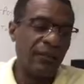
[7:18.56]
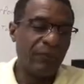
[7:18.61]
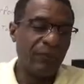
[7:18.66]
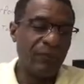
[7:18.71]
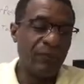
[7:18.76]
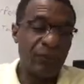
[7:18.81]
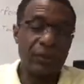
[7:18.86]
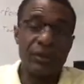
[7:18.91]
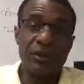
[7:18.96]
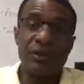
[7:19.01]

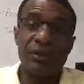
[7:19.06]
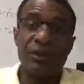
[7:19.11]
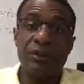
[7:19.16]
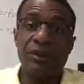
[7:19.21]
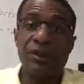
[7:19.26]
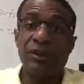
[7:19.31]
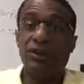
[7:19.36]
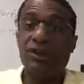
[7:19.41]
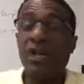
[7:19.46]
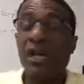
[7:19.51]
So
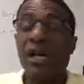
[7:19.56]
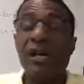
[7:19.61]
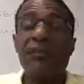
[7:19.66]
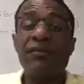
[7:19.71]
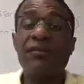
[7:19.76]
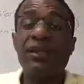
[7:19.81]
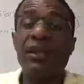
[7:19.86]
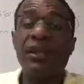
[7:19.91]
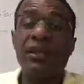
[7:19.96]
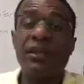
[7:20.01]
you're
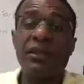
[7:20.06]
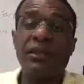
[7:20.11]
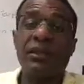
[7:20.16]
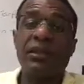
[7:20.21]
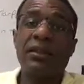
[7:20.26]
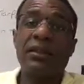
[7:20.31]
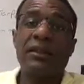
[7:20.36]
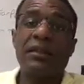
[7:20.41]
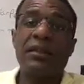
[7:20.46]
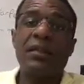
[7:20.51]
driving,
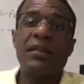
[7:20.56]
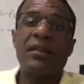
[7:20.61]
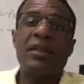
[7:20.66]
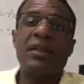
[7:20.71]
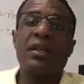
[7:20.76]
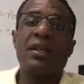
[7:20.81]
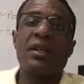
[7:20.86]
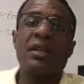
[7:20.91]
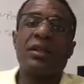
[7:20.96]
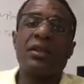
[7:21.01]

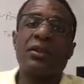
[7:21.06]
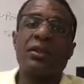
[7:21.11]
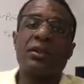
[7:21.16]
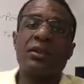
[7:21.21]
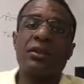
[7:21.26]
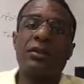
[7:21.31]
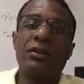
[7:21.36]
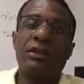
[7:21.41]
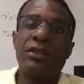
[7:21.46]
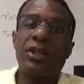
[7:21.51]

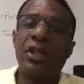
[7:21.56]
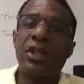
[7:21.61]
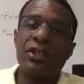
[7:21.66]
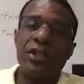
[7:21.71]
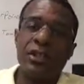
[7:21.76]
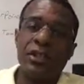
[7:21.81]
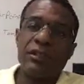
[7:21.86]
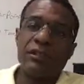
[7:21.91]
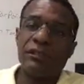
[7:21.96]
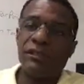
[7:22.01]
you're
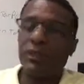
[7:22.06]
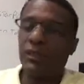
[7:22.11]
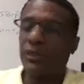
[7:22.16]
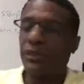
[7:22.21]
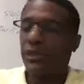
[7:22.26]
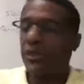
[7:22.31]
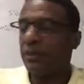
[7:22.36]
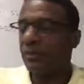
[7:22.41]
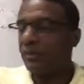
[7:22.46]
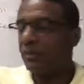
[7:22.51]
charging your phone,
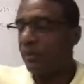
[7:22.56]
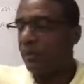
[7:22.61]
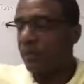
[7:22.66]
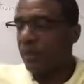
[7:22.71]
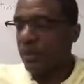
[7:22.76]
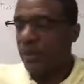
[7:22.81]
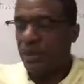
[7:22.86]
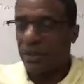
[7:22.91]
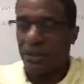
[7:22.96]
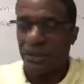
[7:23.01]
and your phone
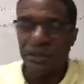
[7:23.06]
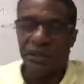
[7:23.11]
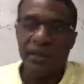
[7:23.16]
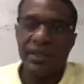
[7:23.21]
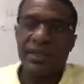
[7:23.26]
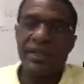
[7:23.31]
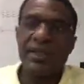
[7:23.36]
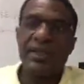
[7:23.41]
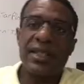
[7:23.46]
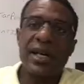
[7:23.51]
is on to
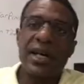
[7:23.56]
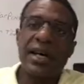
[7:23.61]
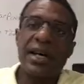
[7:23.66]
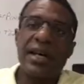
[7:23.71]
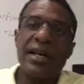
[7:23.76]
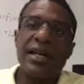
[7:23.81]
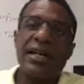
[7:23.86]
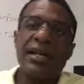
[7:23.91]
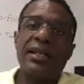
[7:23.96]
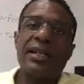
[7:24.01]
the
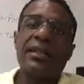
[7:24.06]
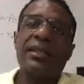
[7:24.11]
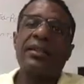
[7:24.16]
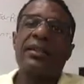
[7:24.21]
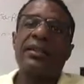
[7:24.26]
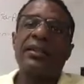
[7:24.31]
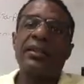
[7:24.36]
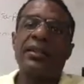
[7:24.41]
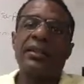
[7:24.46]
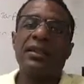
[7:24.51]
side,
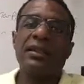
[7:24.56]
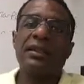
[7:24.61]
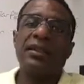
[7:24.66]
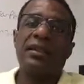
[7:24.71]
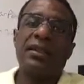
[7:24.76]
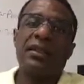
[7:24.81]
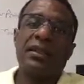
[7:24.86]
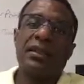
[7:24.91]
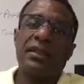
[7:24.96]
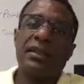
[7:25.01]

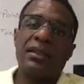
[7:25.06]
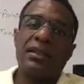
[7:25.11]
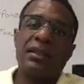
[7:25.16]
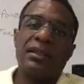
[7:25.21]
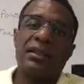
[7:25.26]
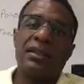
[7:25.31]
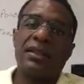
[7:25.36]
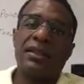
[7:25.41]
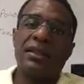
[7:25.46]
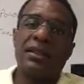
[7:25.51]

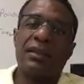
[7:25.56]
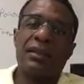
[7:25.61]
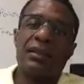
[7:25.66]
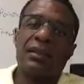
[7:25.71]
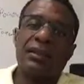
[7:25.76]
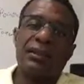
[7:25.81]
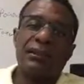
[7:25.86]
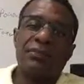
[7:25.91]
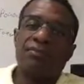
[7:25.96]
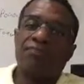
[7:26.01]
and
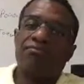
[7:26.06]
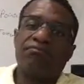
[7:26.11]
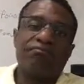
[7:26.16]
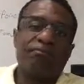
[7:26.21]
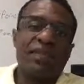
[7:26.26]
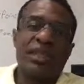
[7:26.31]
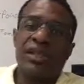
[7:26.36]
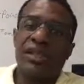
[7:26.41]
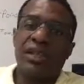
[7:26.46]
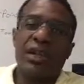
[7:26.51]

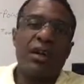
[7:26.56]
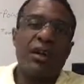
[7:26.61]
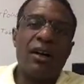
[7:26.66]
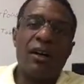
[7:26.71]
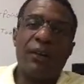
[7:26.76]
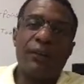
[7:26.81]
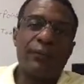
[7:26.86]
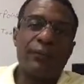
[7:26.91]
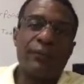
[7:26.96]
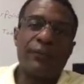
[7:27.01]
it's
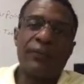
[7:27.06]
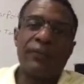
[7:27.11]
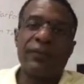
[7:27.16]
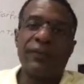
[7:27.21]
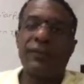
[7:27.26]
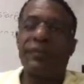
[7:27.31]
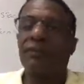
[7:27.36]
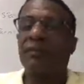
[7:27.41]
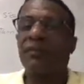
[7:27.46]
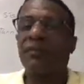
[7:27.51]
off.
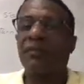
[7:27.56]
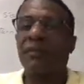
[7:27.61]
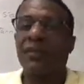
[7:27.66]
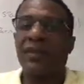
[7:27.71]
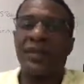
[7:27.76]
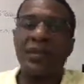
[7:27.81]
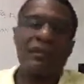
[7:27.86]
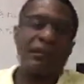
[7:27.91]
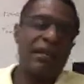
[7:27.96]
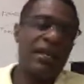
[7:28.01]

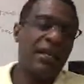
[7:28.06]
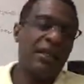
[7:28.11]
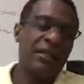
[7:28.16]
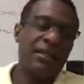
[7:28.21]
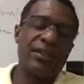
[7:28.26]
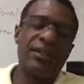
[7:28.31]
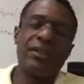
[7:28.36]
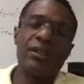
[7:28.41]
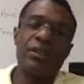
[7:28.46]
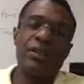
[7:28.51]
Fine,
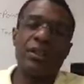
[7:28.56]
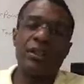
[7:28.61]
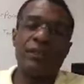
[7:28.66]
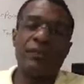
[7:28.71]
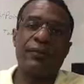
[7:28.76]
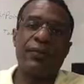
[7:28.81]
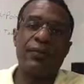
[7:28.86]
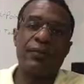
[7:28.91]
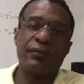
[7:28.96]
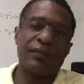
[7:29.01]
it's going to charge your
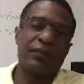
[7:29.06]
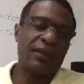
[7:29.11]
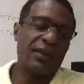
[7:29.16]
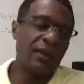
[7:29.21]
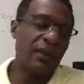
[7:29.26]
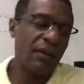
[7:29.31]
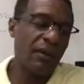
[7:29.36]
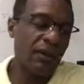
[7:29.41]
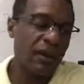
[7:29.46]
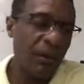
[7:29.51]
phone.
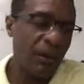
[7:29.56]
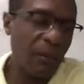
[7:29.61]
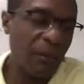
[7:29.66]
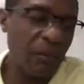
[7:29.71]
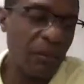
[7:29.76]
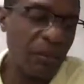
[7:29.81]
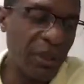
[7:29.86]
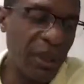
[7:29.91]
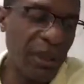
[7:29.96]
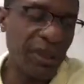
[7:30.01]

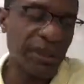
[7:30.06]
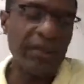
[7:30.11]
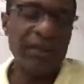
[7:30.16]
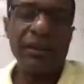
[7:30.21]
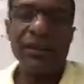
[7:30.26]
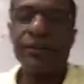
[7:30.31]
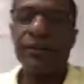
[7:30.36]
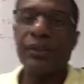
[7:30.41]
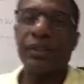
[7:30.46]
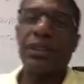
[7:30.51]
But
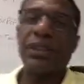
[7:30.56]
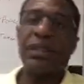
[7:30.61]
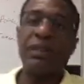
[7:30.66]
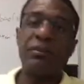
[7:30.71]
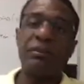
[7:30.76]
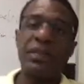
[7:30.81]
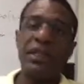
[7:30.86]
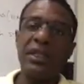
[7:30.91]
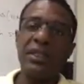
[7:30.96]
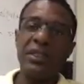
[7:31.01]
if you're like
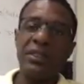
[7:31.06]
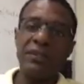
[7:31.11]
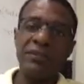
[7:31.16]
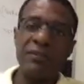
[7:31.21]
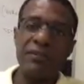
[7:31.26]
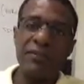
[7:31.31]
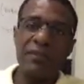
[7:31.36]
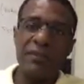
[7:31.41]
me,